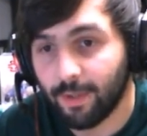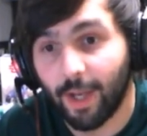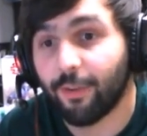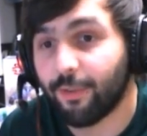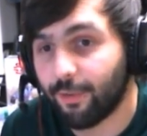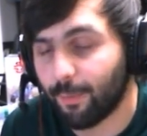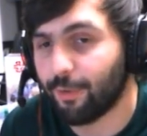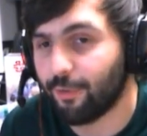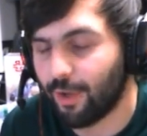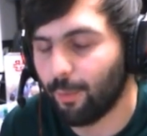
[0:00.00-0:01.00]
Yes,
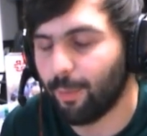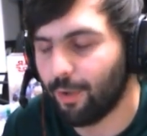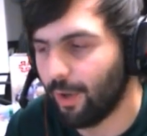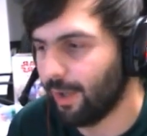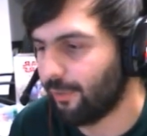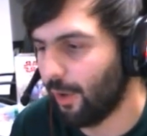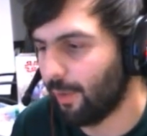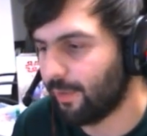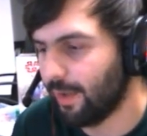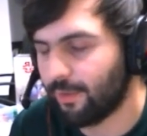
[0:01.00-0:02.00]
special chaining would be great. So
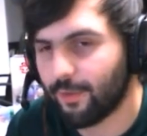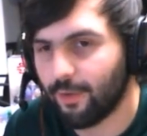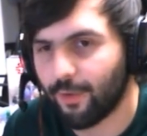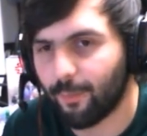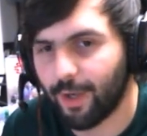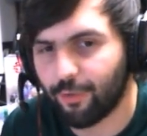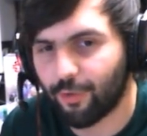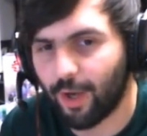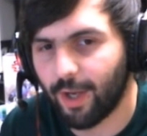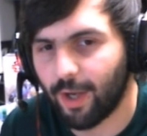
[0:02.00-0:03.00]
it's something I'll
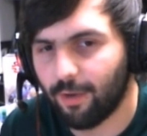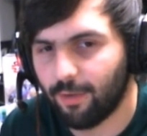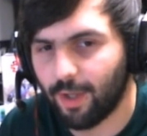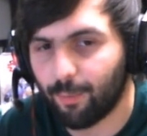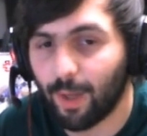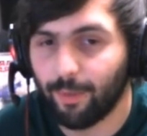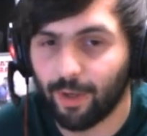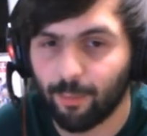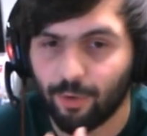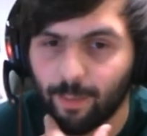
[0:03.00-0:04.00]
try out. I'd probably
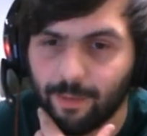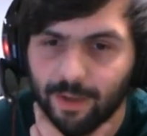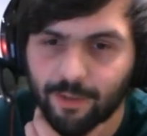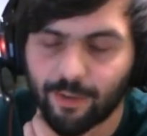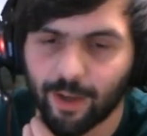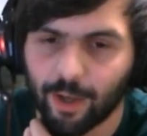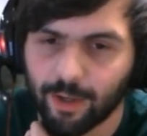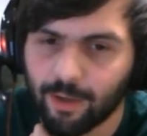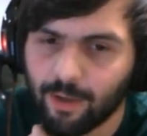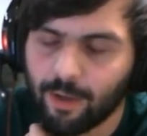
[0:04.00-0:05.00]
end up dropping the
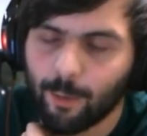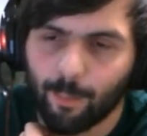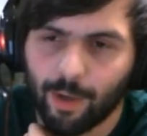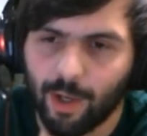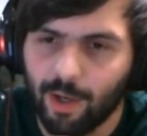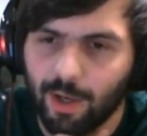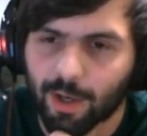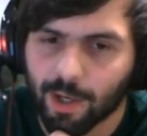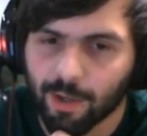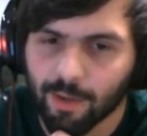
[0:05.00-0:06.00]
ETA, but
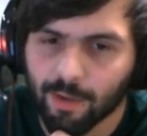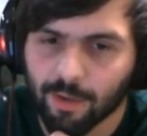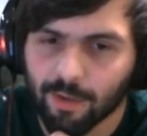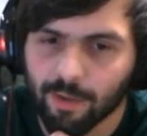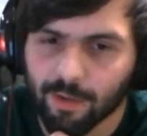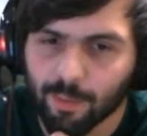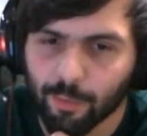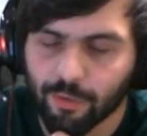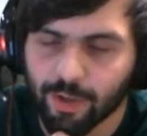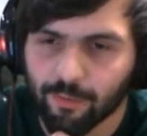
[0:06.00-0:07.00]

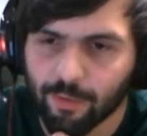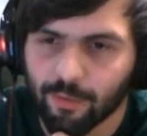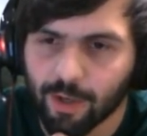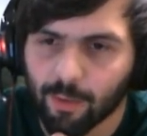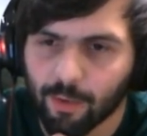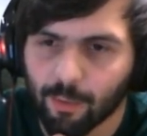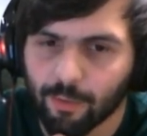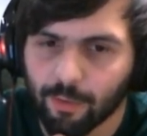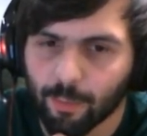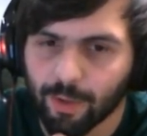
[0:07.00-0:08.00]
we'll just have to see how it
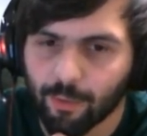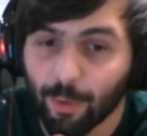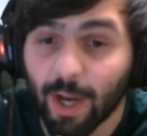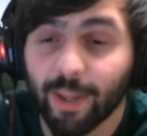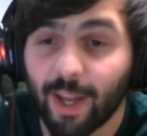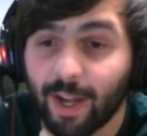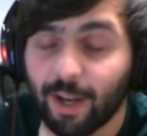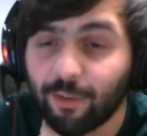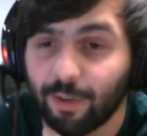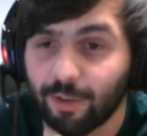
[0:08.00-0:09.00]
goes a little bit. And Rally 8,
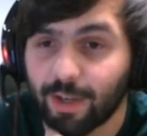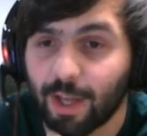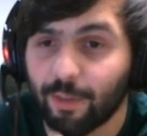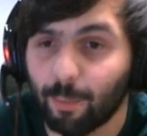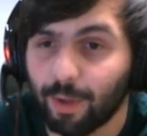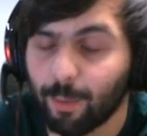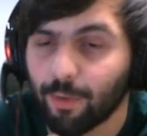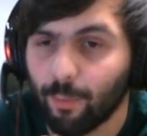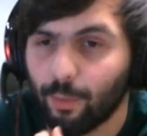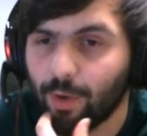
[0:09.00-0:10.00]
actually, now that I'm playing
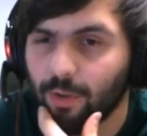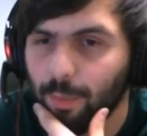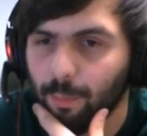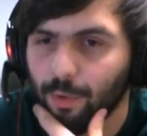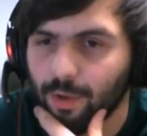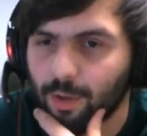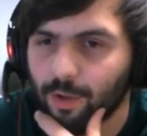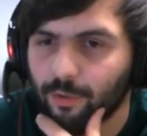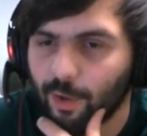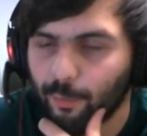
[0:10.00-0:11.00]
with it more, has been pretty
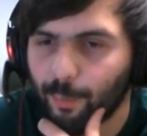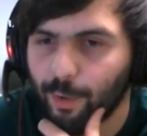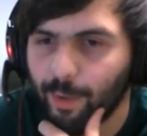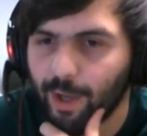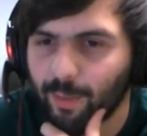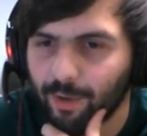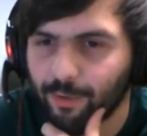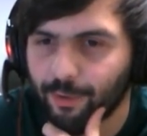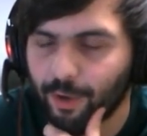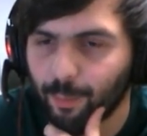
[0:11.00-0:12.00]
clutch. I was pretty bad when I
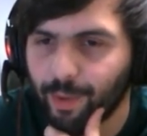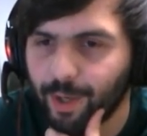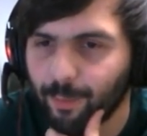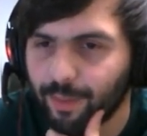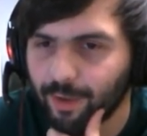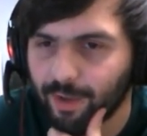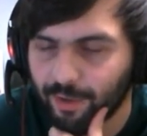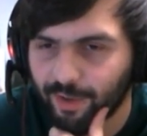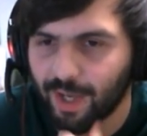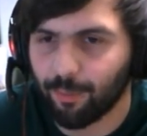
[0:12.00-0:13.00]
first started playing with it,
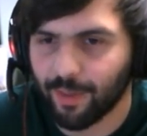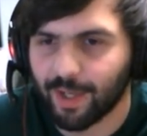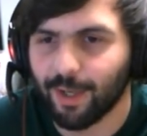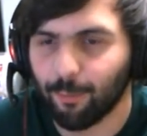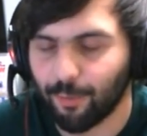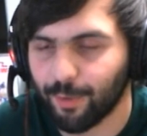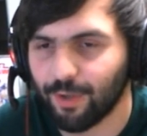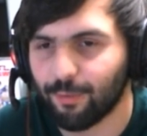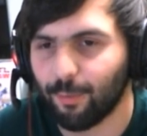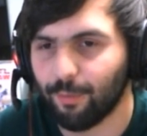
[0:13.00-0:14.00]
because I kept thinking it was only
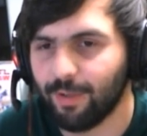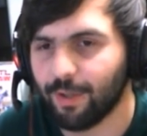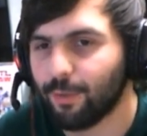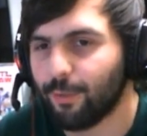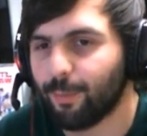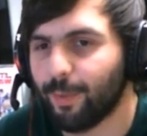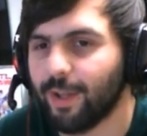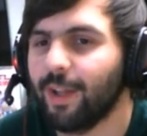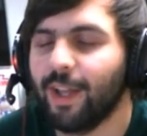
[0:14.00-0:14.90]
useful with vehicles, but